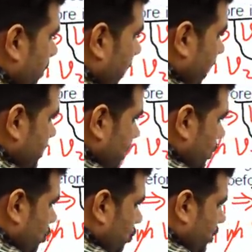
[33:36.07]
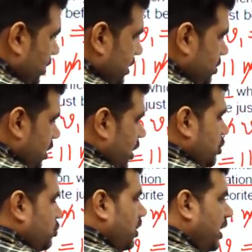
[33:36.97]
passing through this,
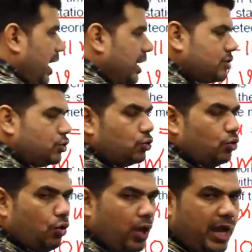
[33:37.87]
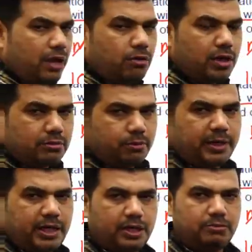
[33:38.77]
so it has no angular
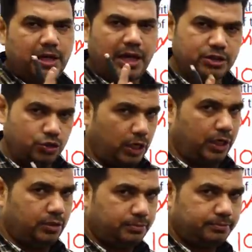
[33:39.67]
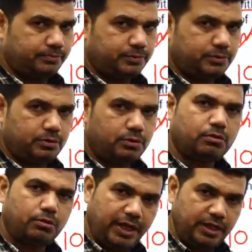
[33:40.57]
momentum at all,
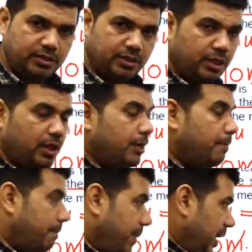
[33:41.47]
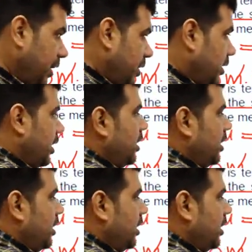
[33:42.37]
right? But